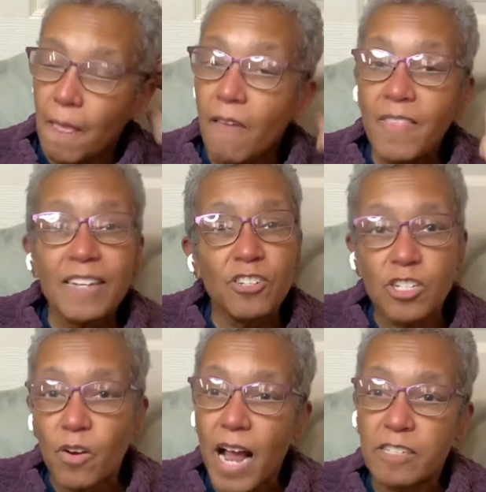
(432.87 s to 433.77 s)
that
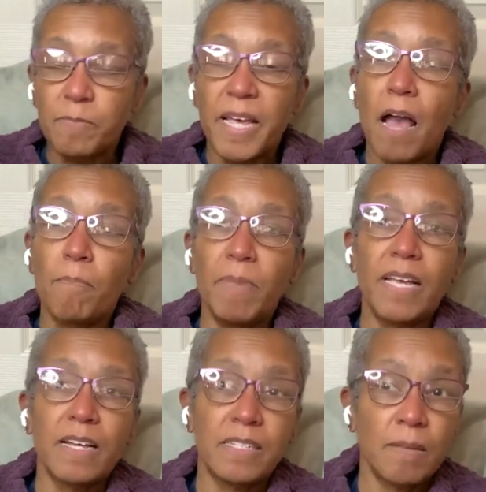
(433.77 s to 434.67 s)
just cracks me up
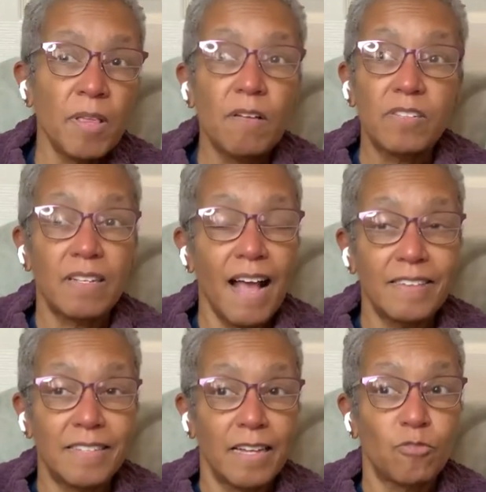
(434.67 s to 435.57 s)
because some of those
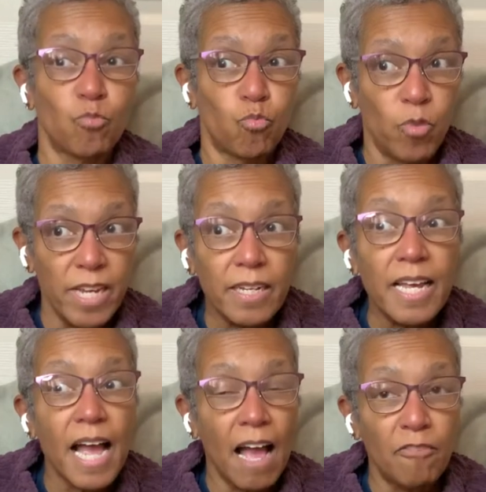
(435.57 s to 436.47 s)
classics
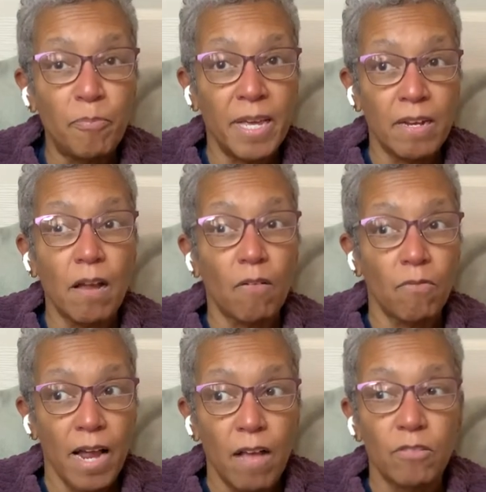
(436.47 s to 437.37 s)
really have been
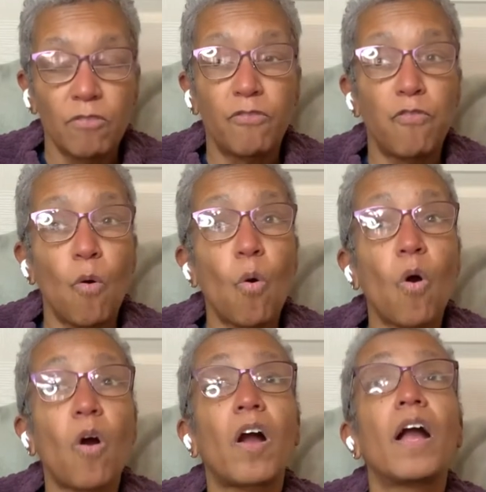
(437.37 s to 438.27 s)
around
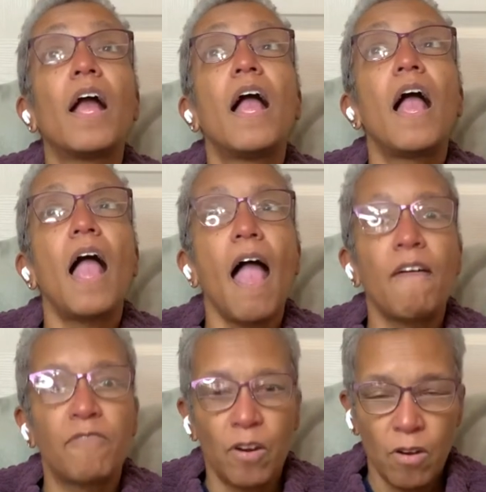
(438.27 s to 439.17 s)
forever.
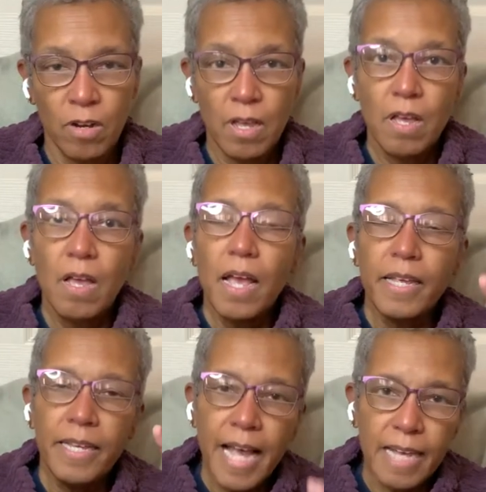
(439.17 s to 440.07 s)

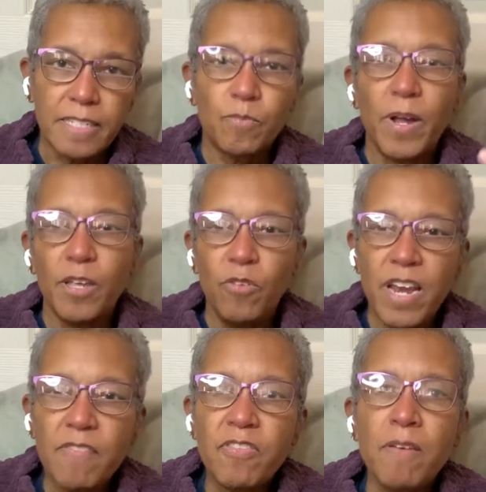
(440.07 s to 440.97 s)
Yes, when you
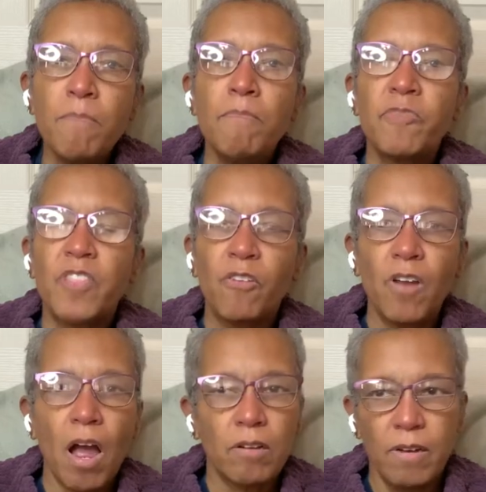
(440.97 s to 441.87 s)
knit them, they're
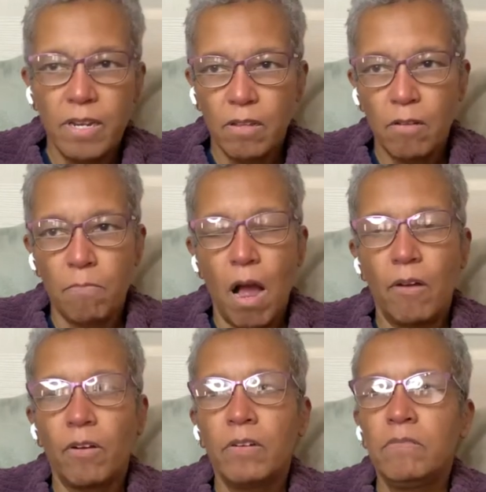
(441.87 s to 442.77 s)
not going to look
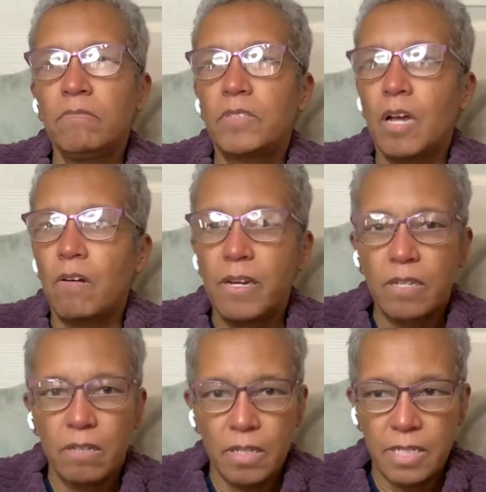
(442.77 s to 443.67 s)
modern. They're going
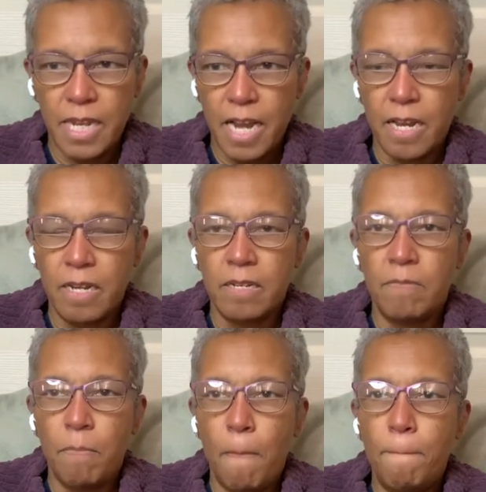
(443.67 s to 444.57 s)
to look dated.
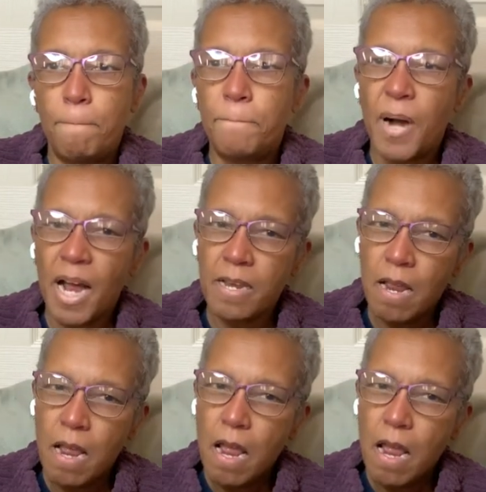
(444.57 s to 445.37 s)
But